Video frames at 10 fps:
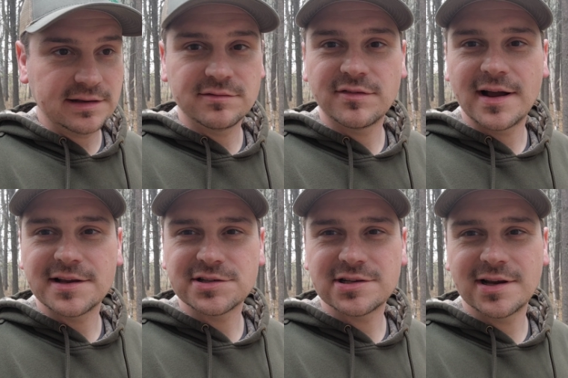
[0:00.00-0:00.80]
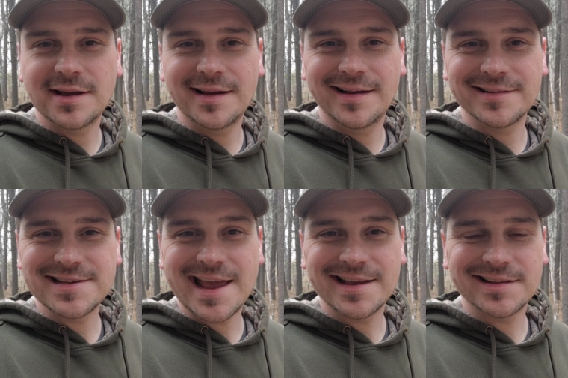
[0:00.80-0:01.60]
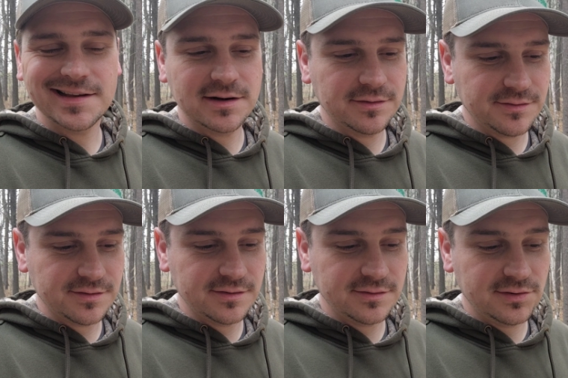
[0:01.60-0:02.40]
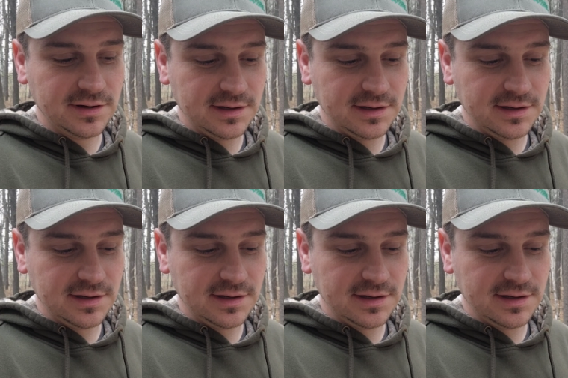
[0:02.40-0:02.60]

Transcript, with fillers: fresh tank cleaner through,